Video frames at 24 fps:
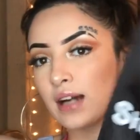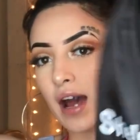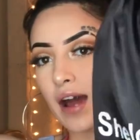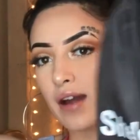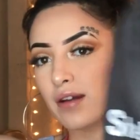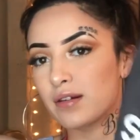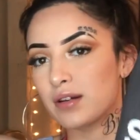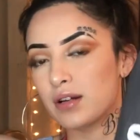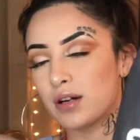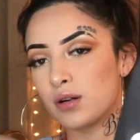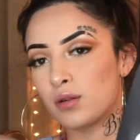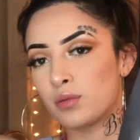I
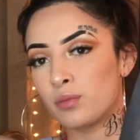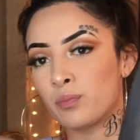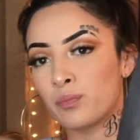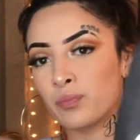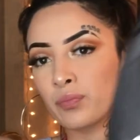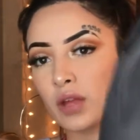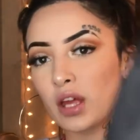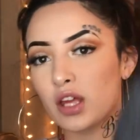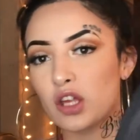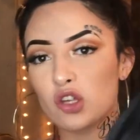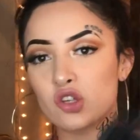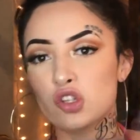don't know,
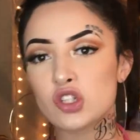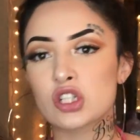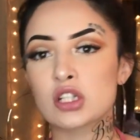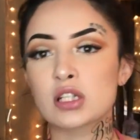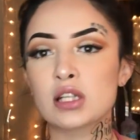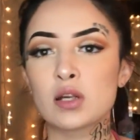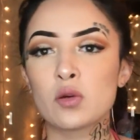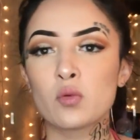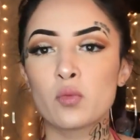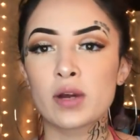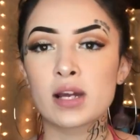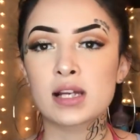
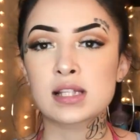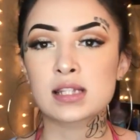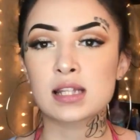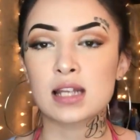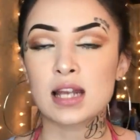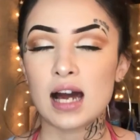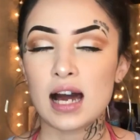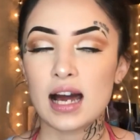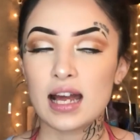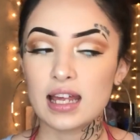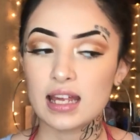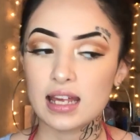usually wigs
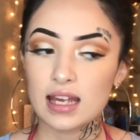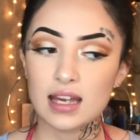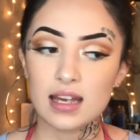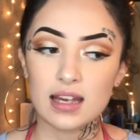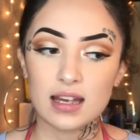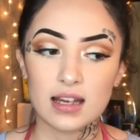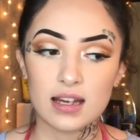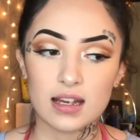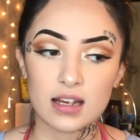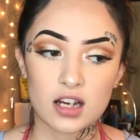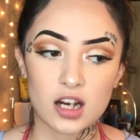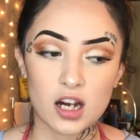that I
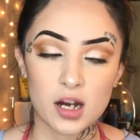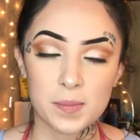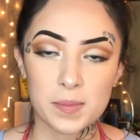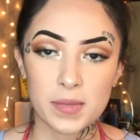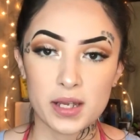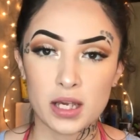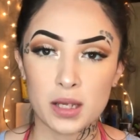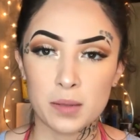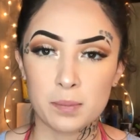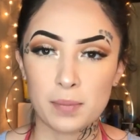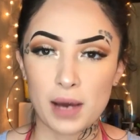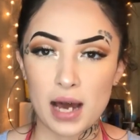get come
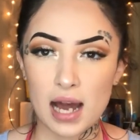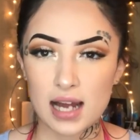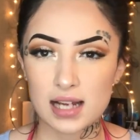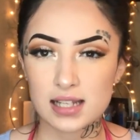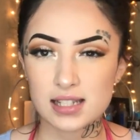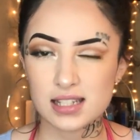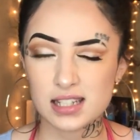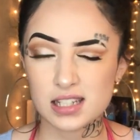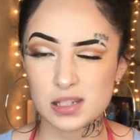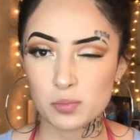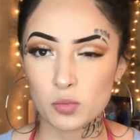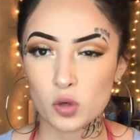in
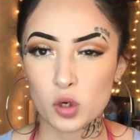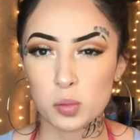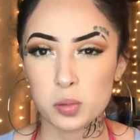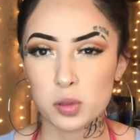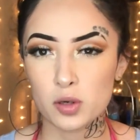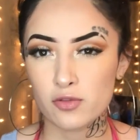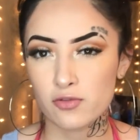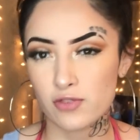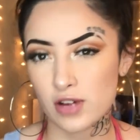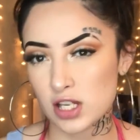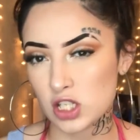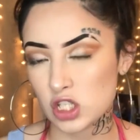boxes, more
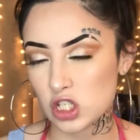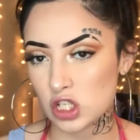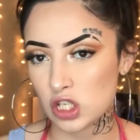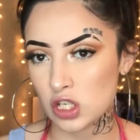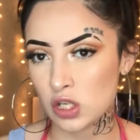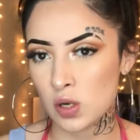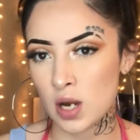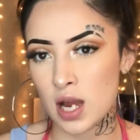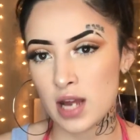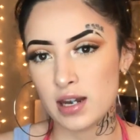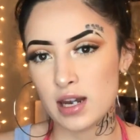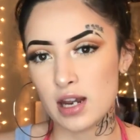
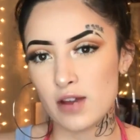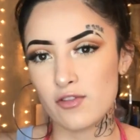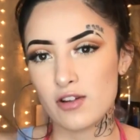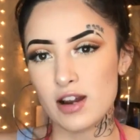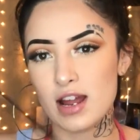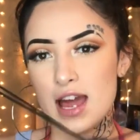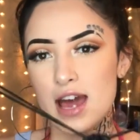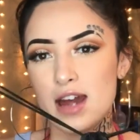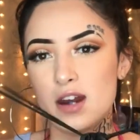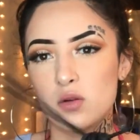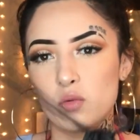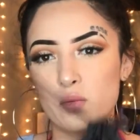professional. I never
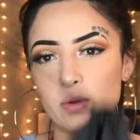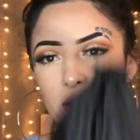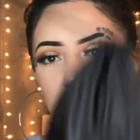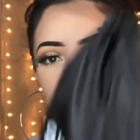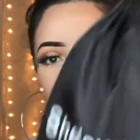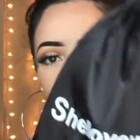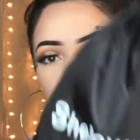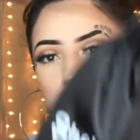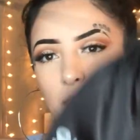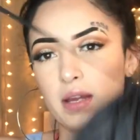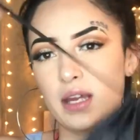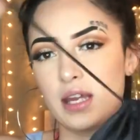had a
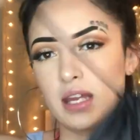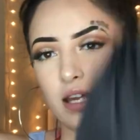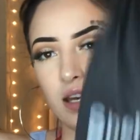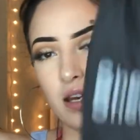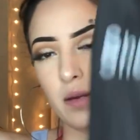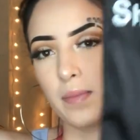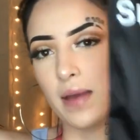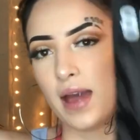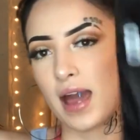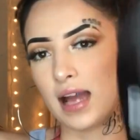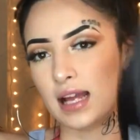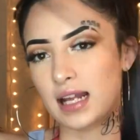wig come in
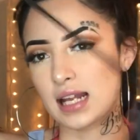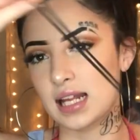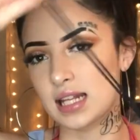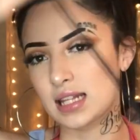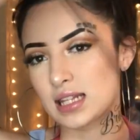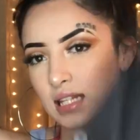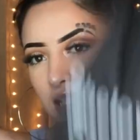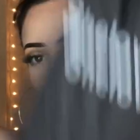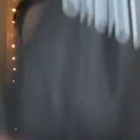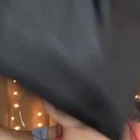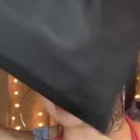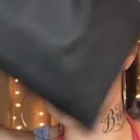a bag
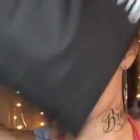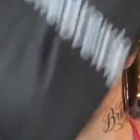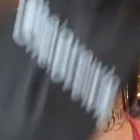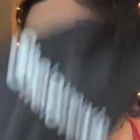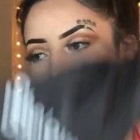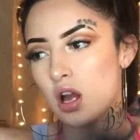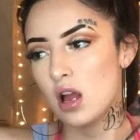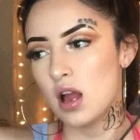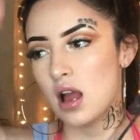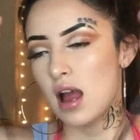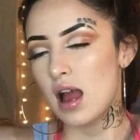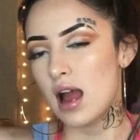like this.
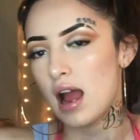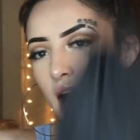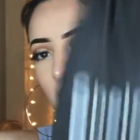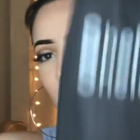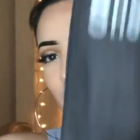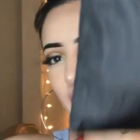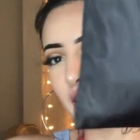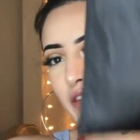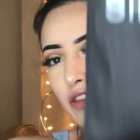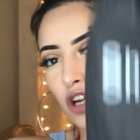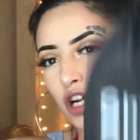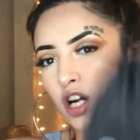I
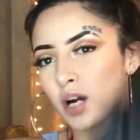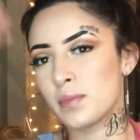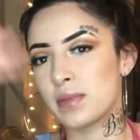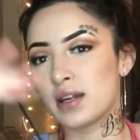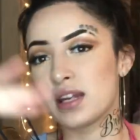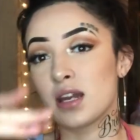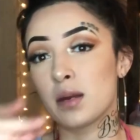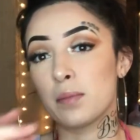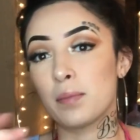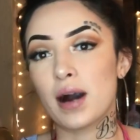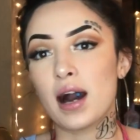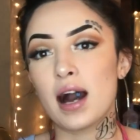rather come
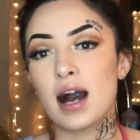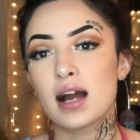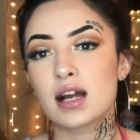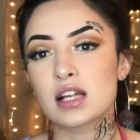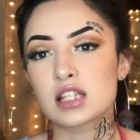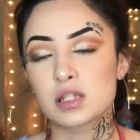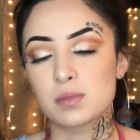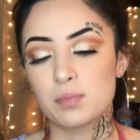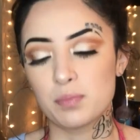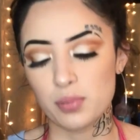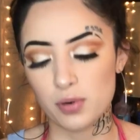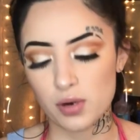in a
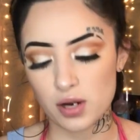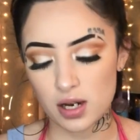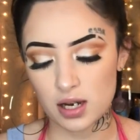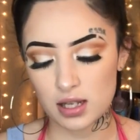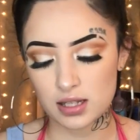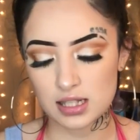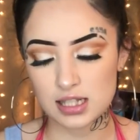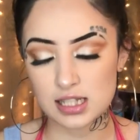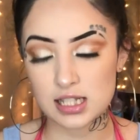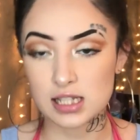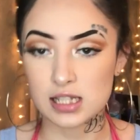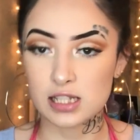box,
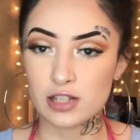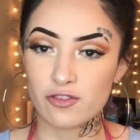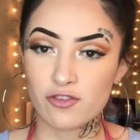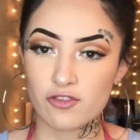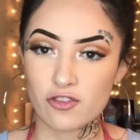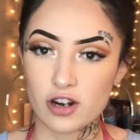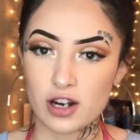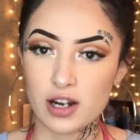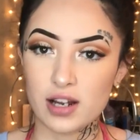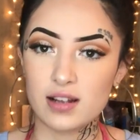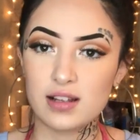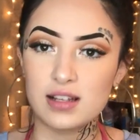but it's
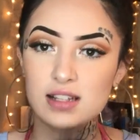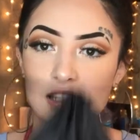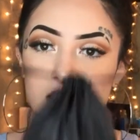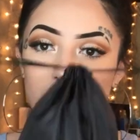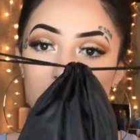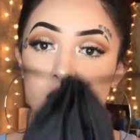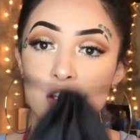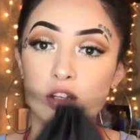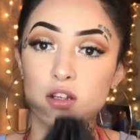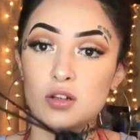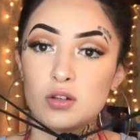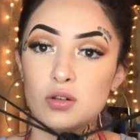different. It's
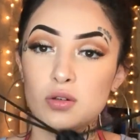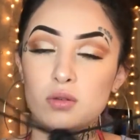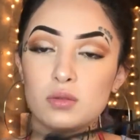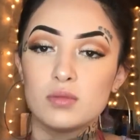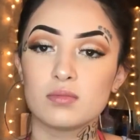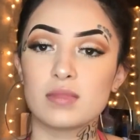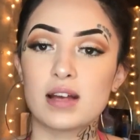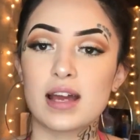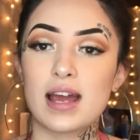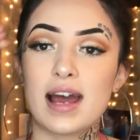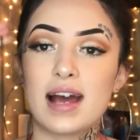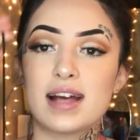cute.
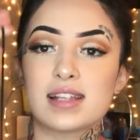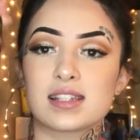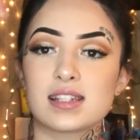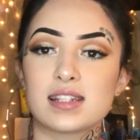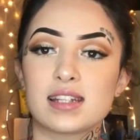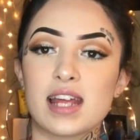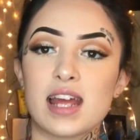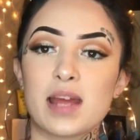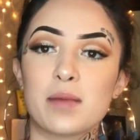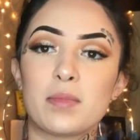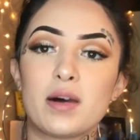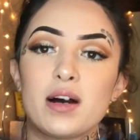It has a
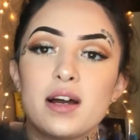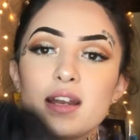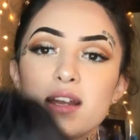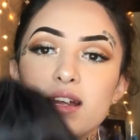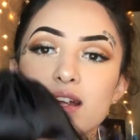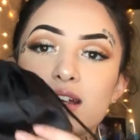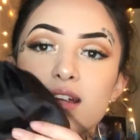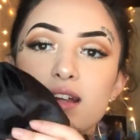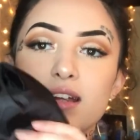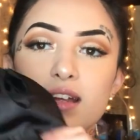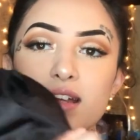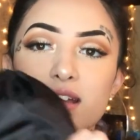name on
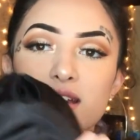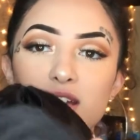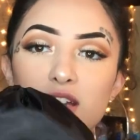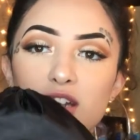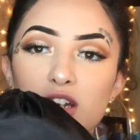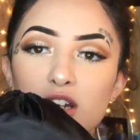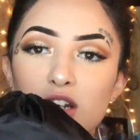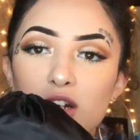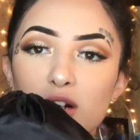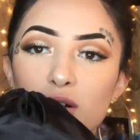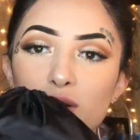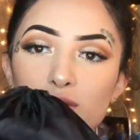it,
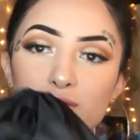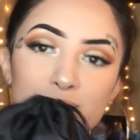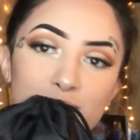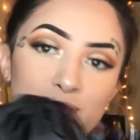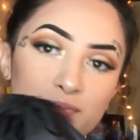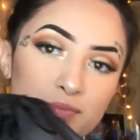you know.